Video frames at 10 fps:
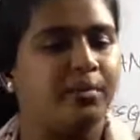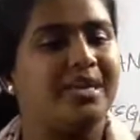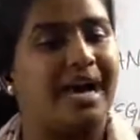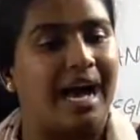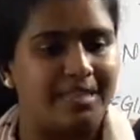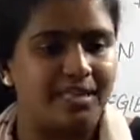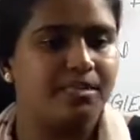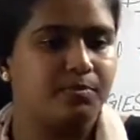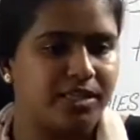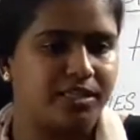other
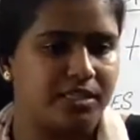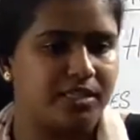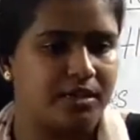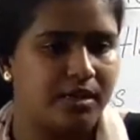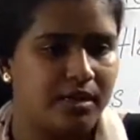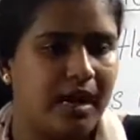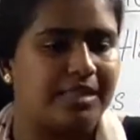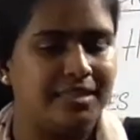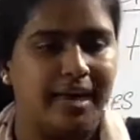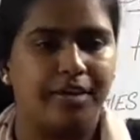species,
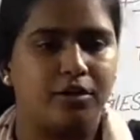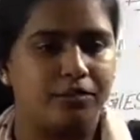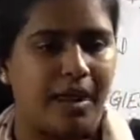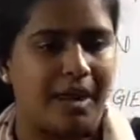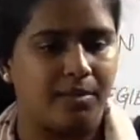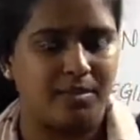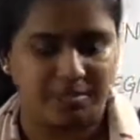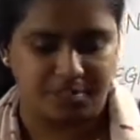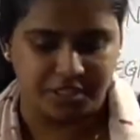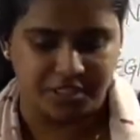other kind of animal
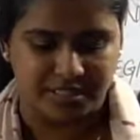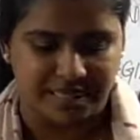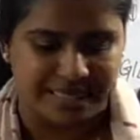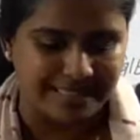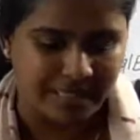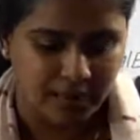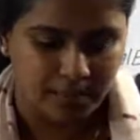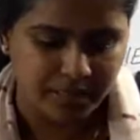species. That example